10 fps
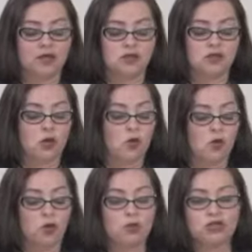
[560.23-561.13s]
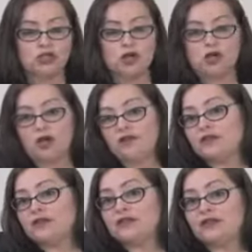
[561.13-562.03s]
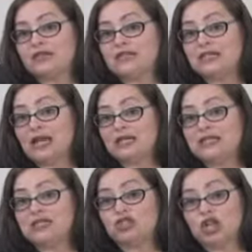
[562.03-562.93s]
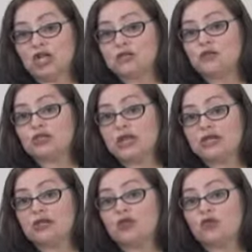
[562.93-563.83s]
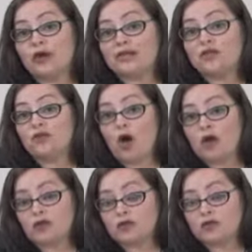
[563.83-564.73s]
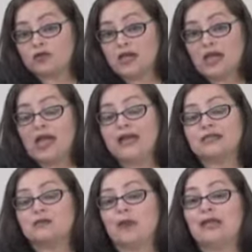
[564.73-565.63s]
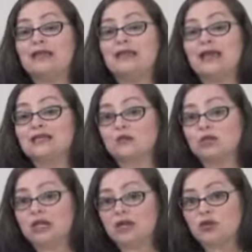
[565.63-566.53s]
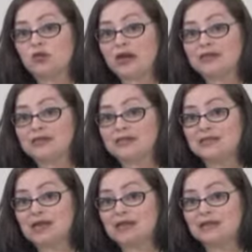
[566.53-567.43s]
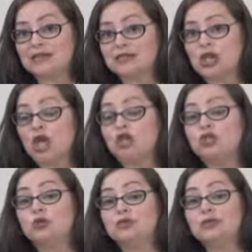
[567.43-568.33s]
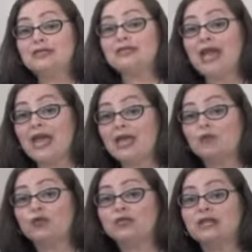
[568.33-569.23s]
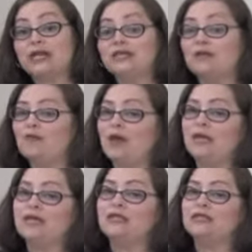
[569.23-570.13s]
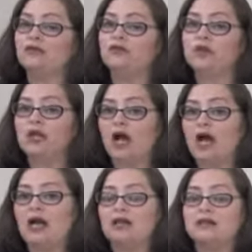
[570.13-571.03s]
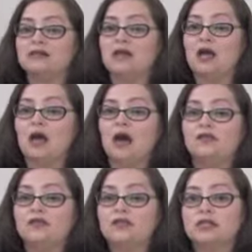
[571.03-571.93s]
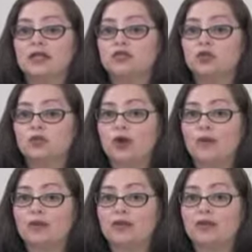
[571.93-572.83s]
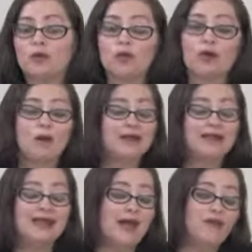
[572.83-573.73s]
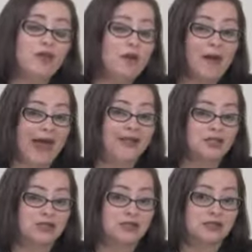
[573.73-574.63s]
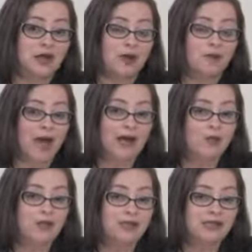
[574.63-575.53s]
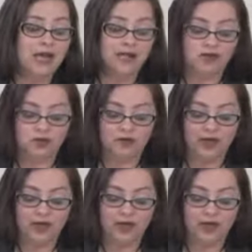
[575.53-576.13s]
So when we started off in 1790 just protecting the rights of authors, expanding that to protect the rights to scientists, to today protecting many different kinds of intellectual property that were probably never imagined back when the Statute of